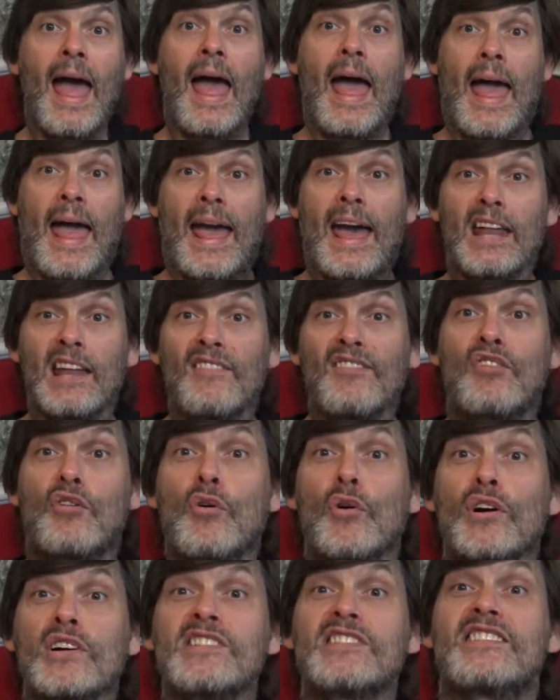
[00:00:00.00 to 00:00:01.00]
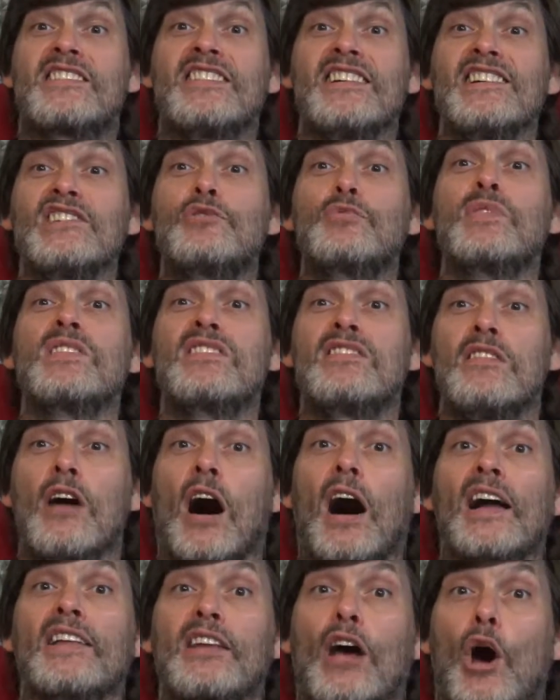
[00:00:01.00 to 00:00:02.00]
And of course, this was
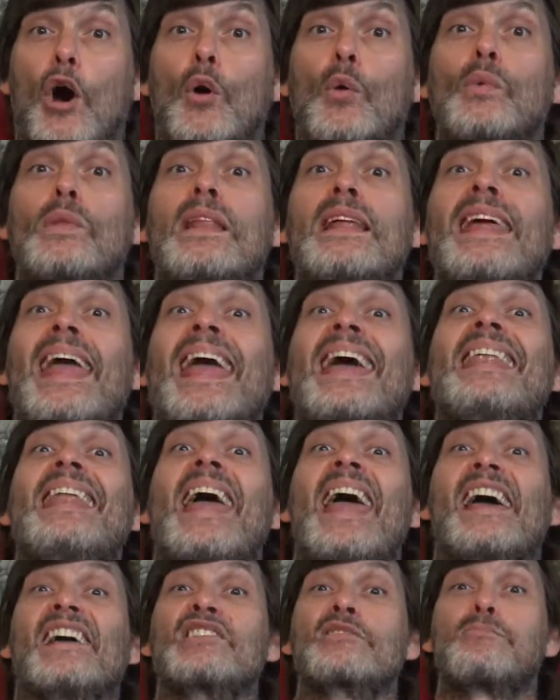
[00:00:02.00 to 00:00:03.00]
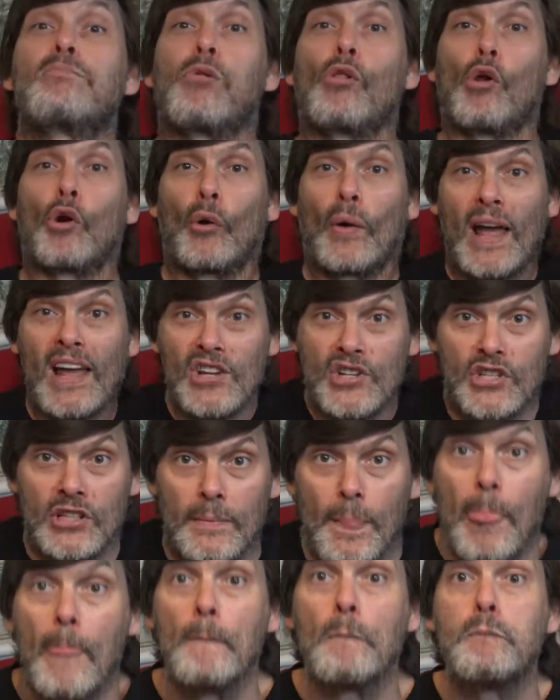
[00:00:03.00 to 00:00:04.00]
not only an
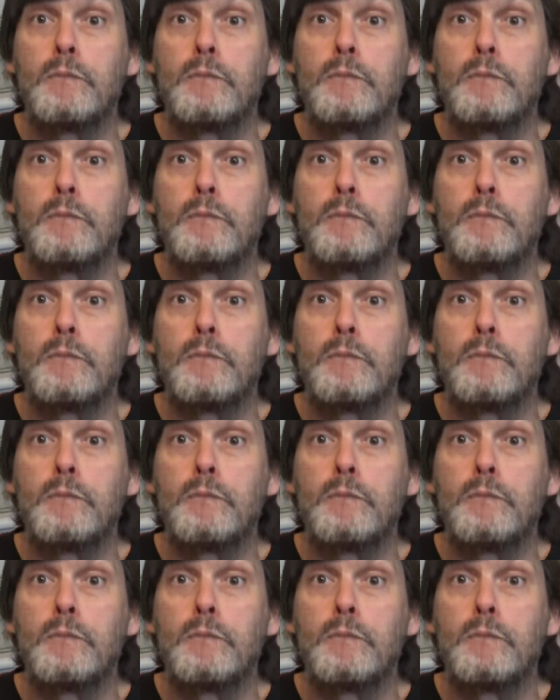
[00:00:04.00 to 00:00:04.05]
exploration,